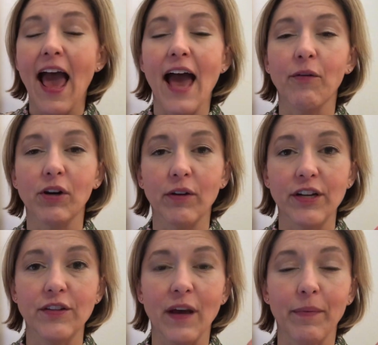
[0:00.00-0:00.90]
And we're going
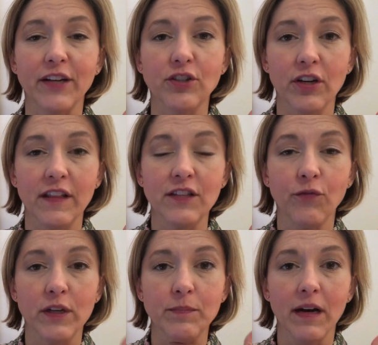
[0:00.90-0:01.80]
to do that by turning this
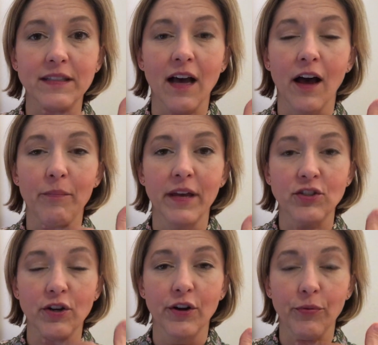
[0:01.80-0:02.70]
voice box on, make
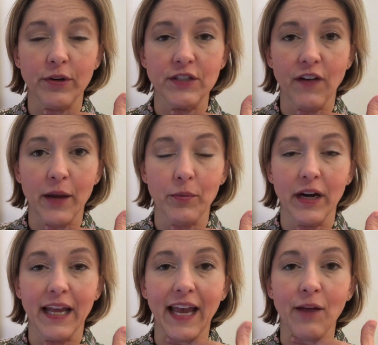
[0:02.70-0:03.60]
sure your throat is
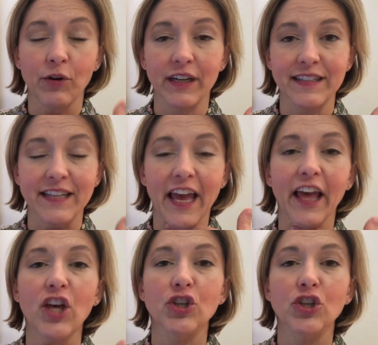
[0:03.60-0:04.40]
vibrating, and we're going to say